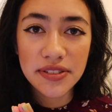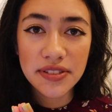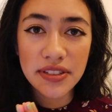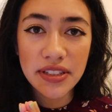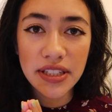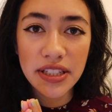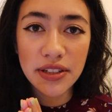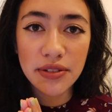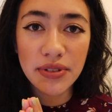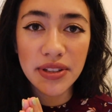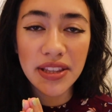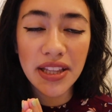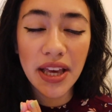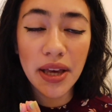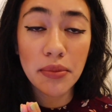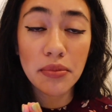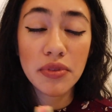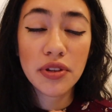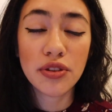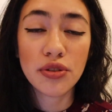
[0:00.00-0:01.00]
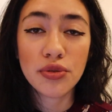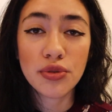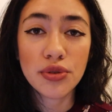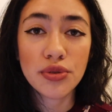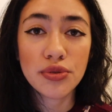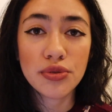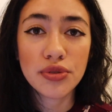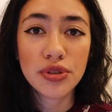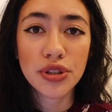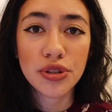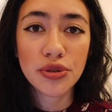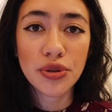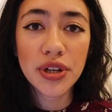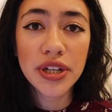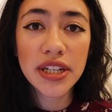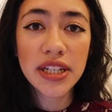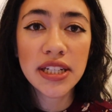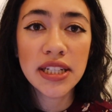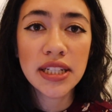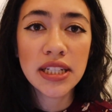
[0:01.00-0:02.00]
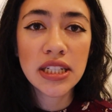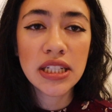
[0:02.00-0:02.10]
sticking with them through New York.